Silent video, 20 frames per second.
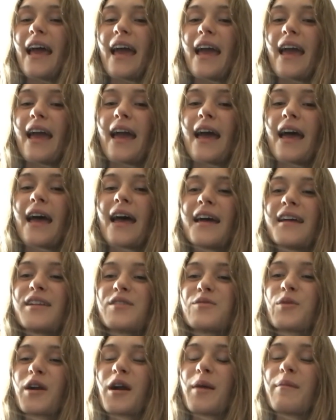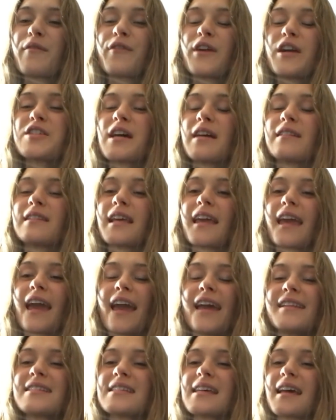And we're coming fresh out the
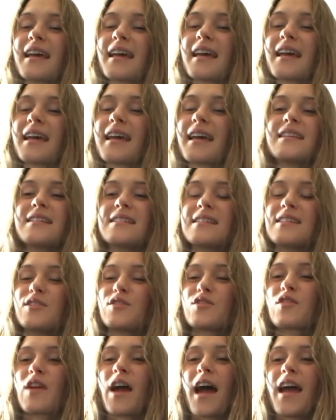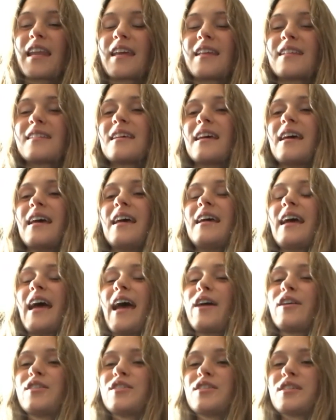gates against DC Trident,
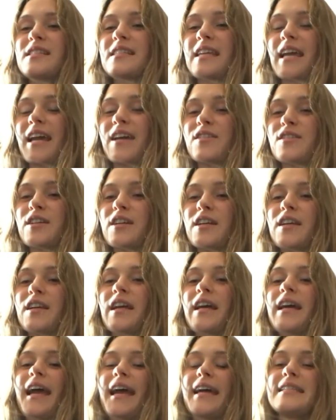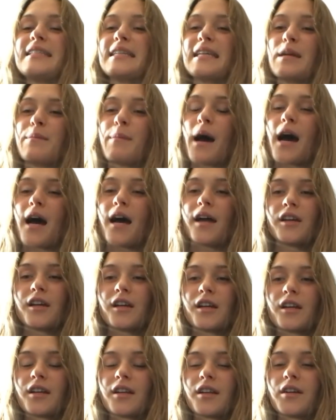Energy Standard, and Team
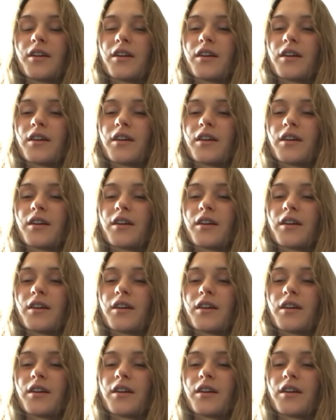Iron.